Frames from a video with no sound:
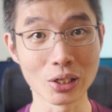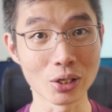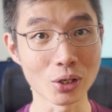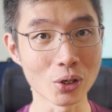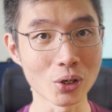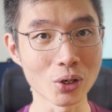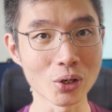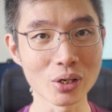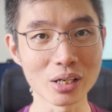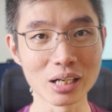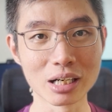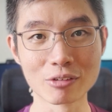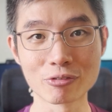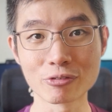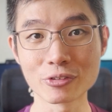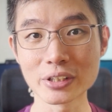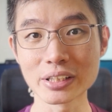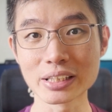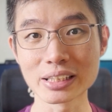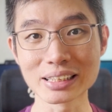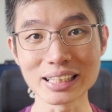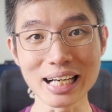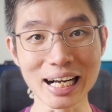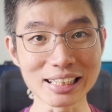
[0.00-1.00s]
or a
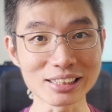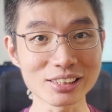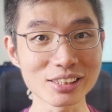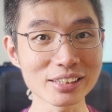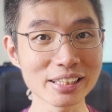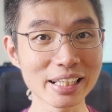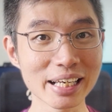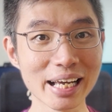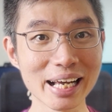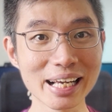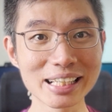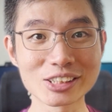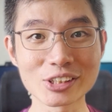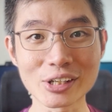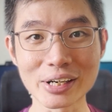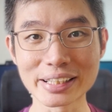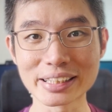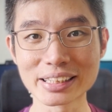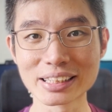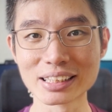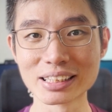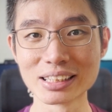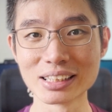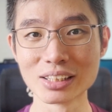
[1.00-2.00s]
free Dyson
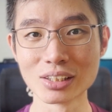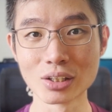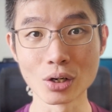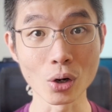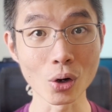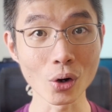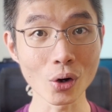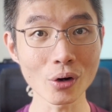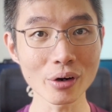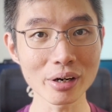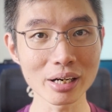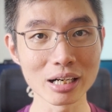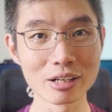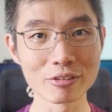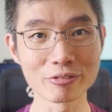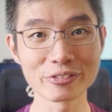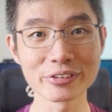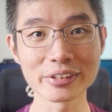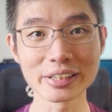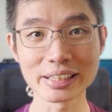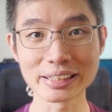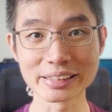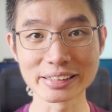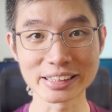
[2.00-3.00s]
hairdryer, or a
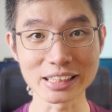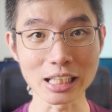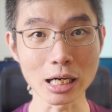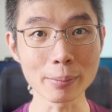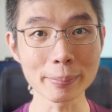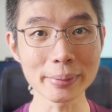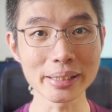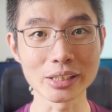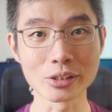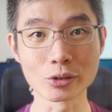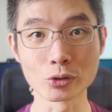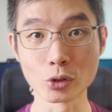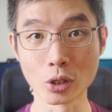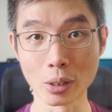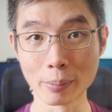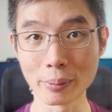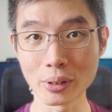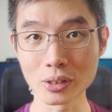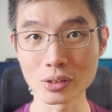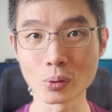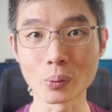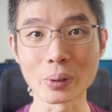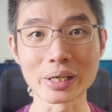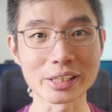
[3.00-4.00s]
free Xiaomi
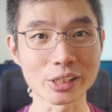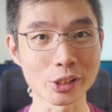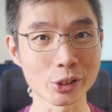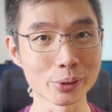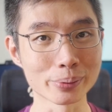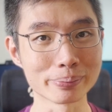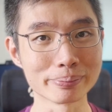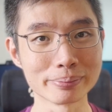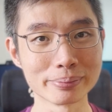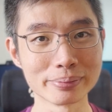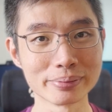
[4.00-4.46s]
robot vacuum.